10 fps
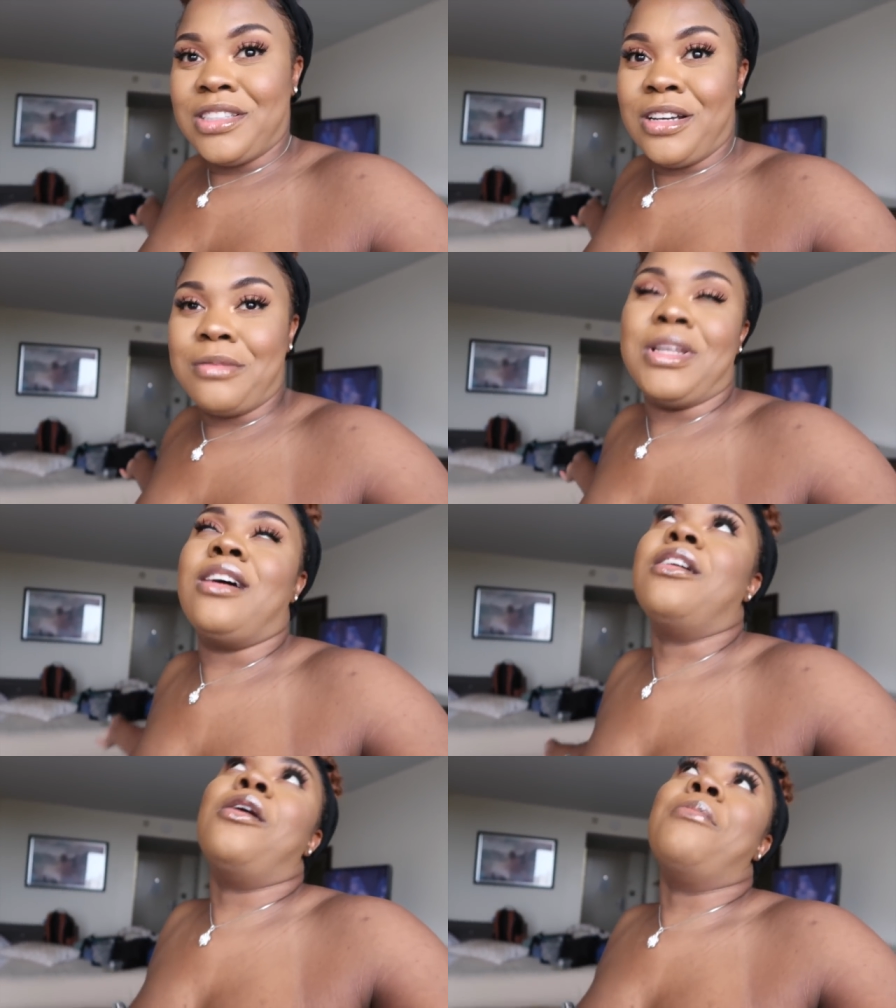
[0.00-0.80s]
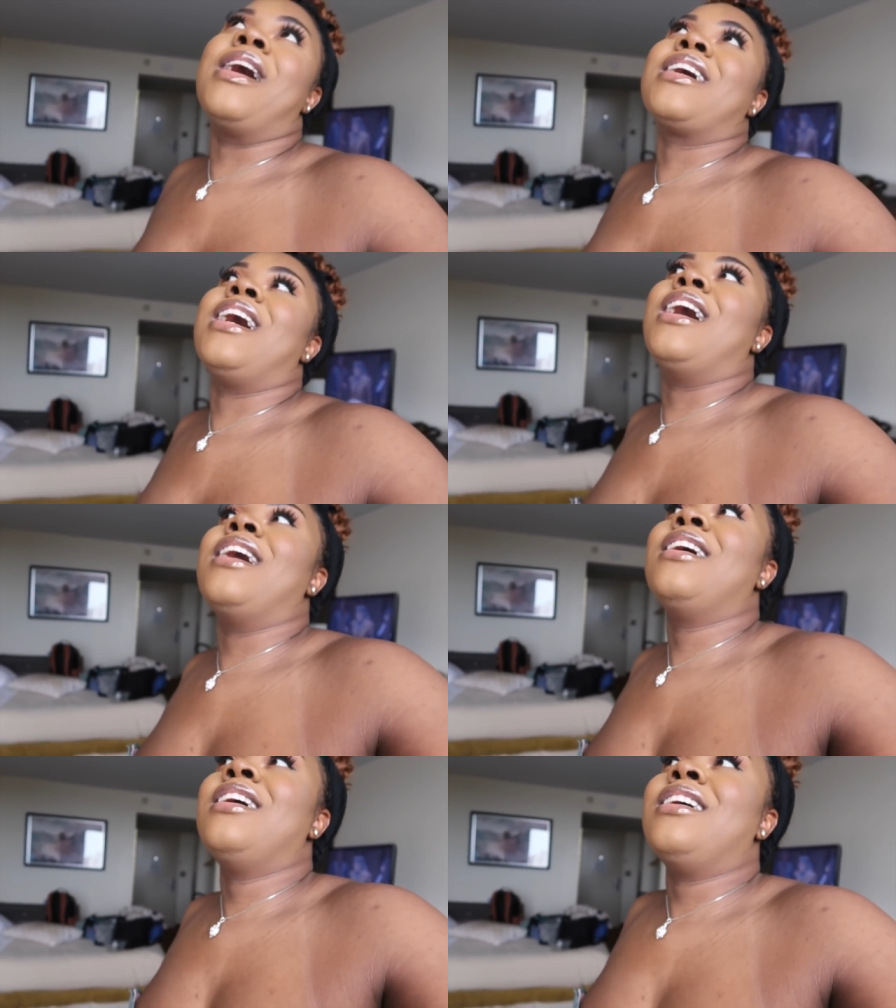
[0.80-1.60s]
So I'm like, oh my
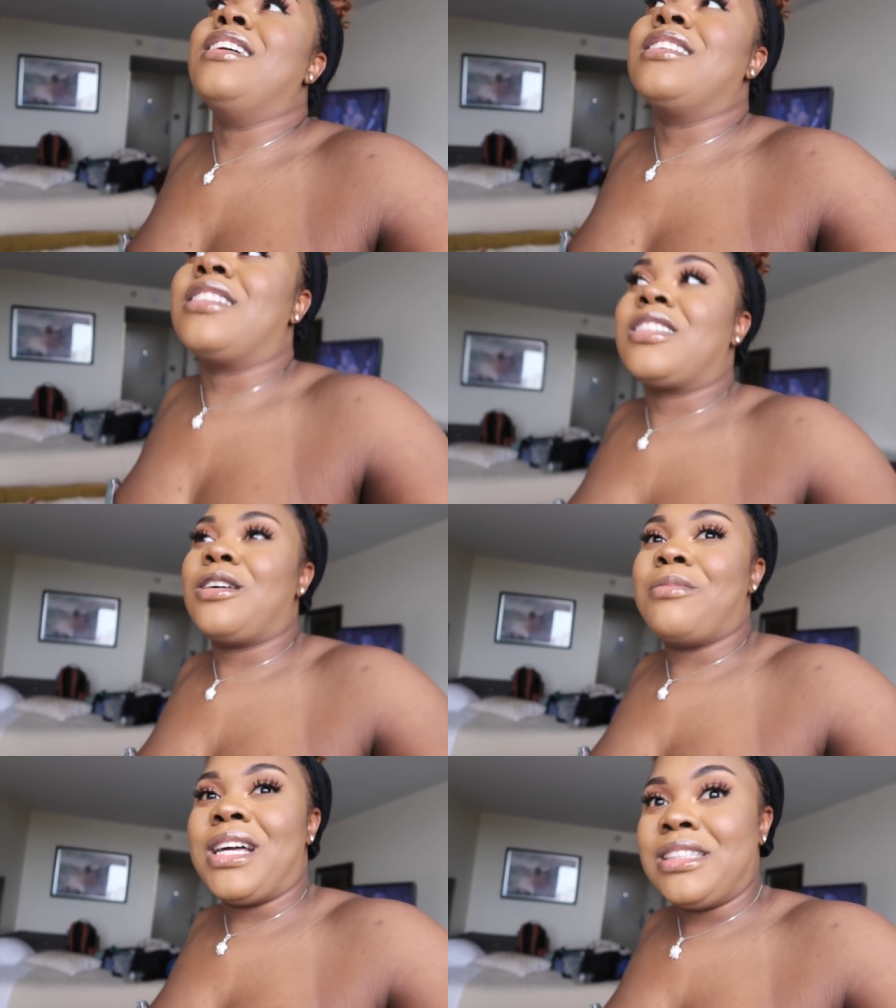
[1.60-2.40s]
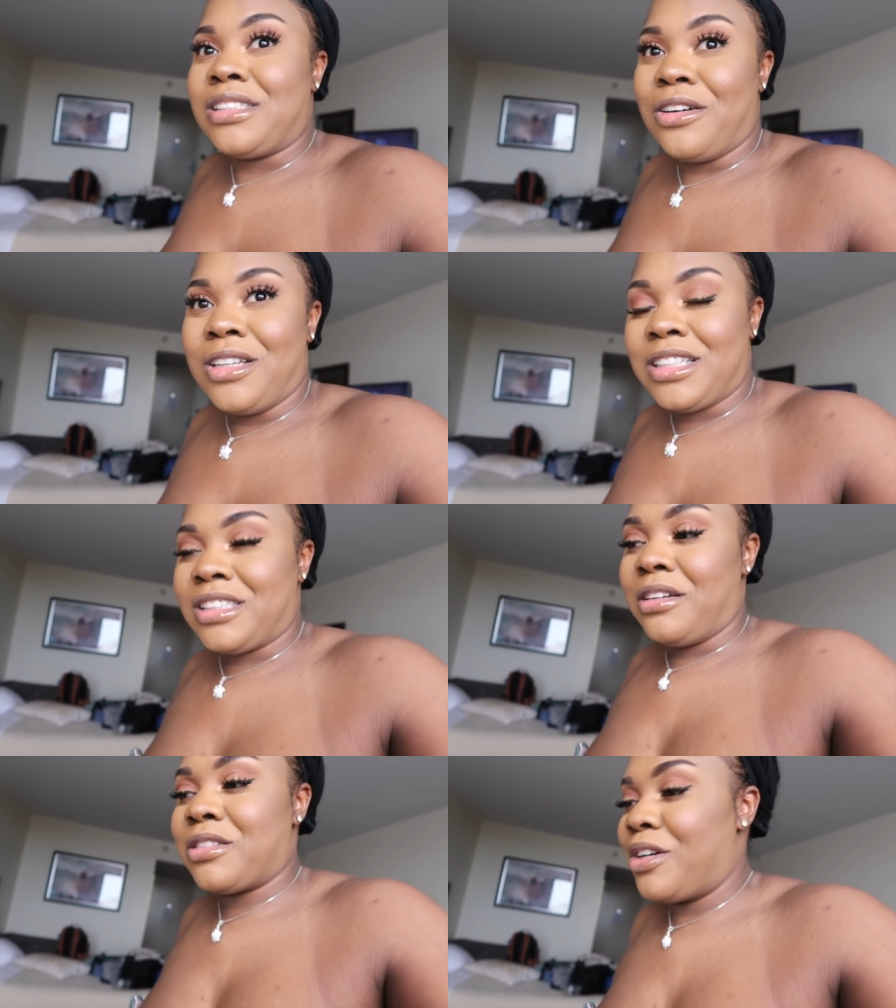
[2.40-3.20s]
God is there somebody stole our
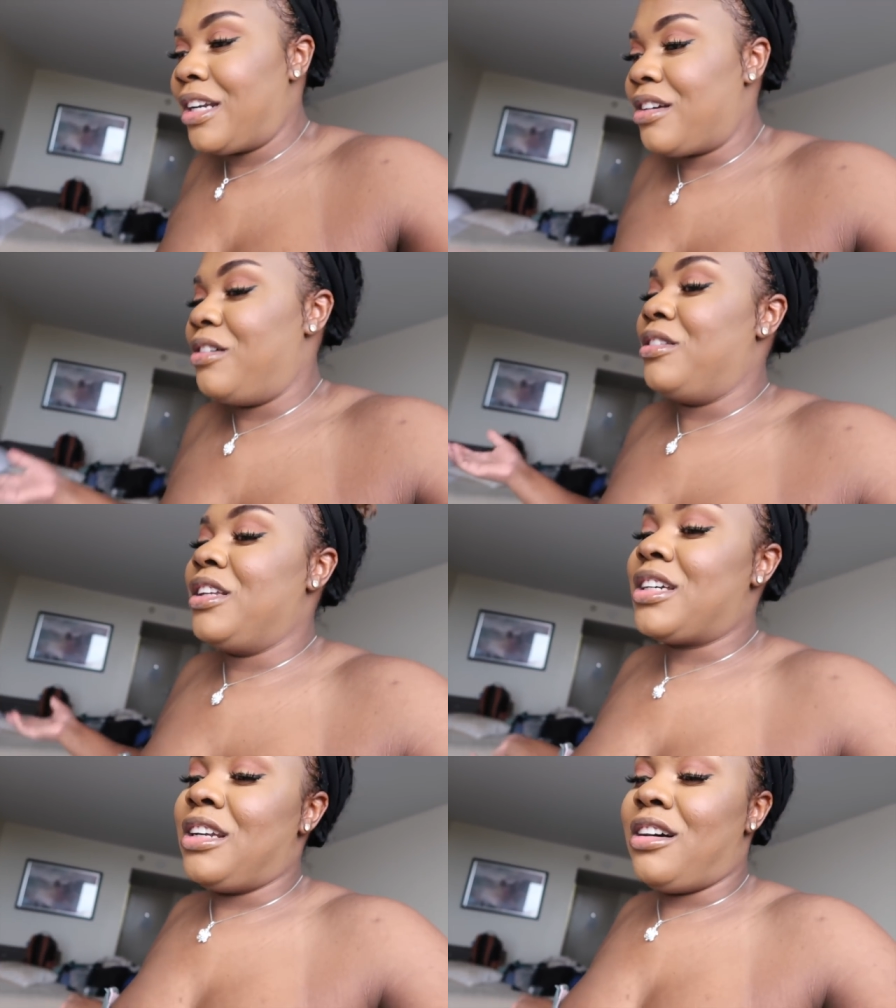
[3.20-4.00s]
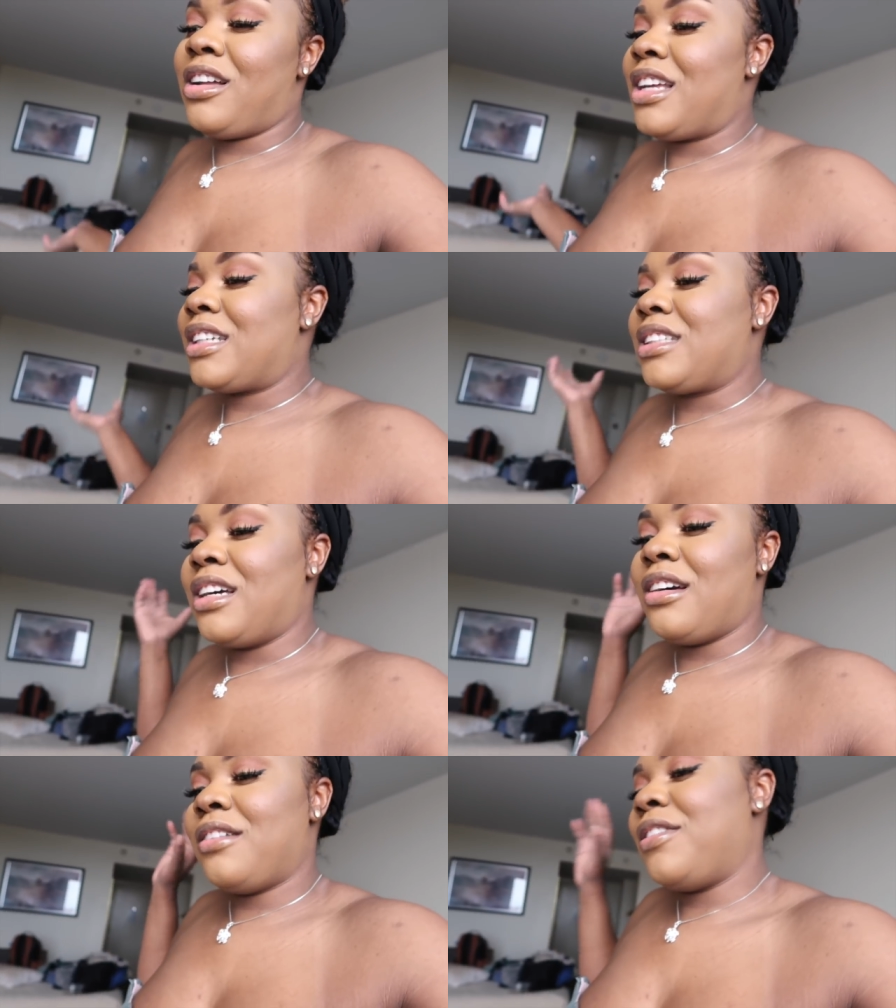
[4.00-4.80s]
stuff so i had to go look at all our
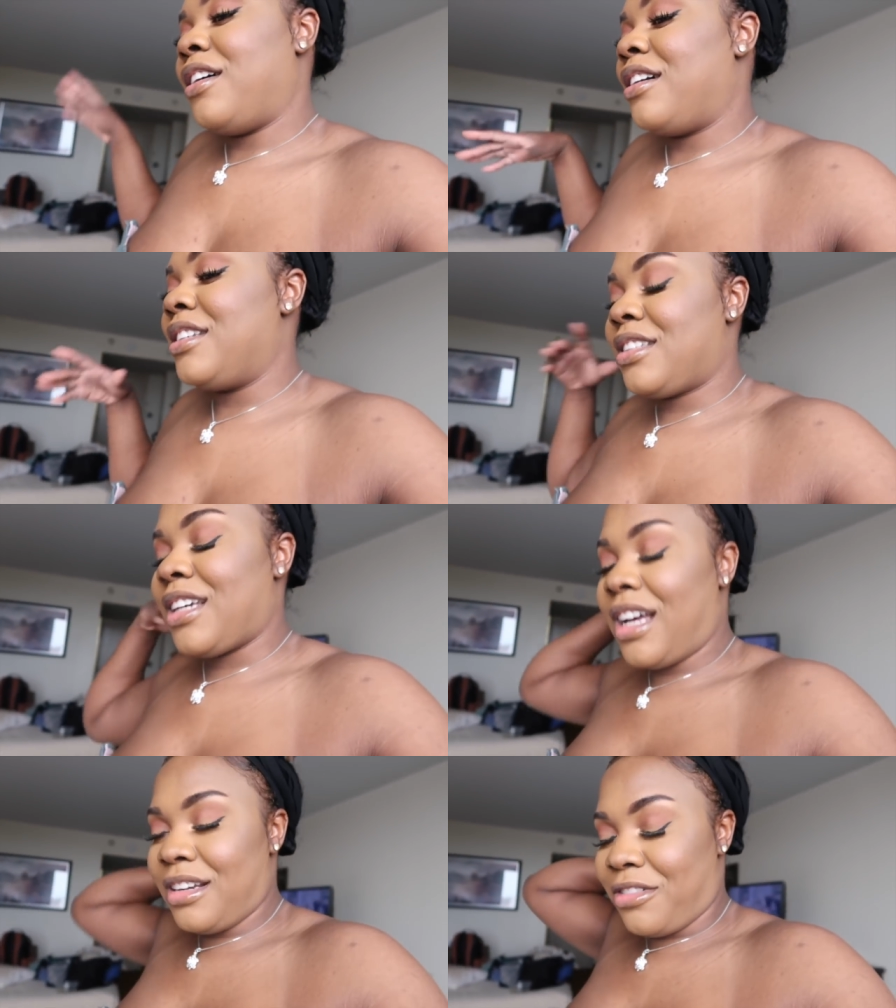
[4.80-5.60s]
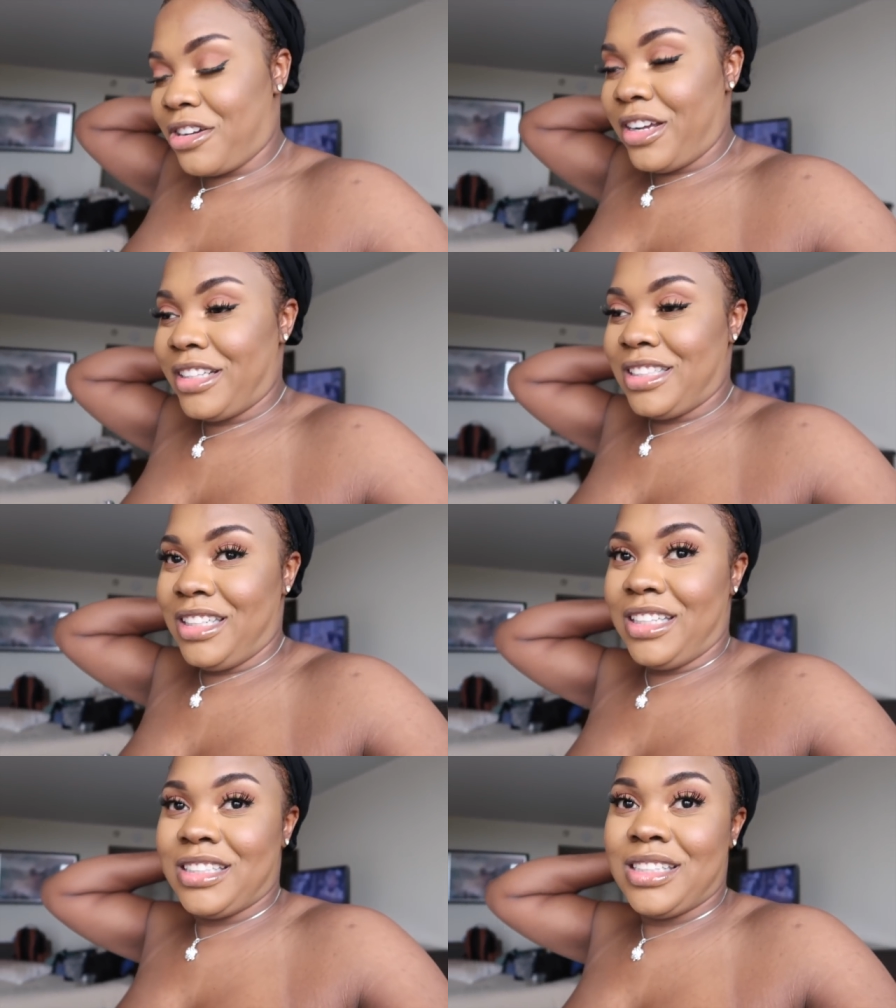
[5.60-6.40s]
stuff all this kind of
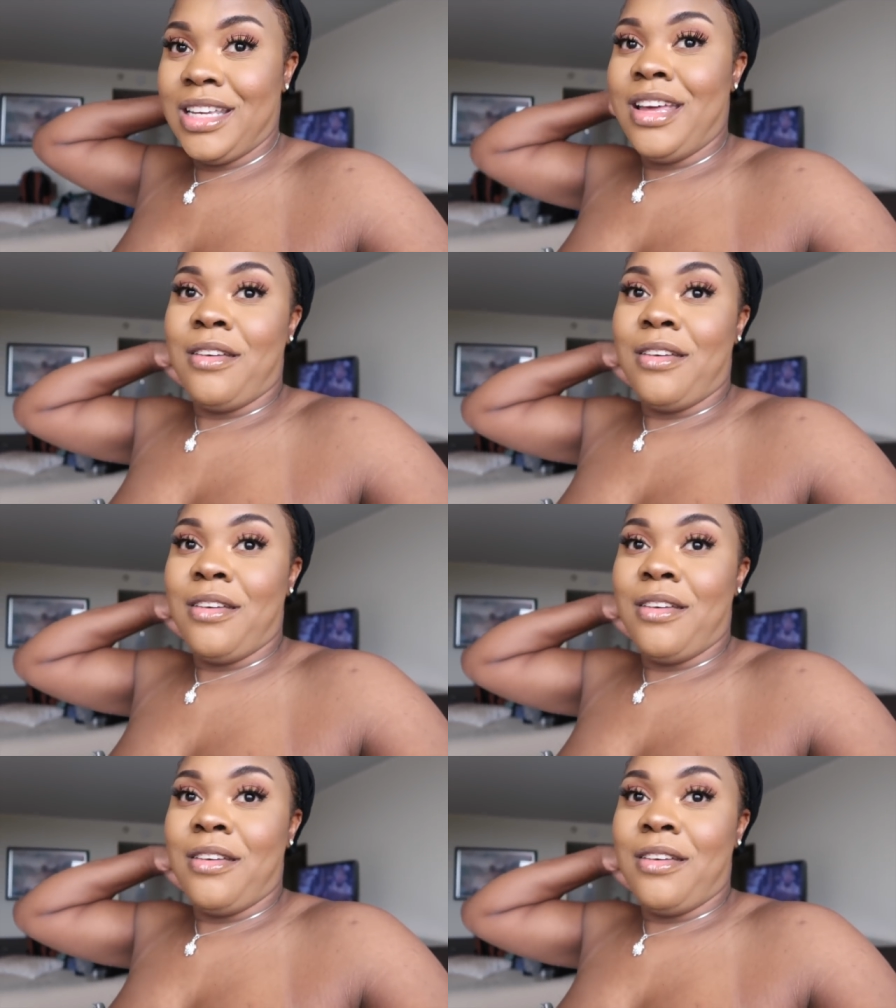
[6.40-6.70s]
craziness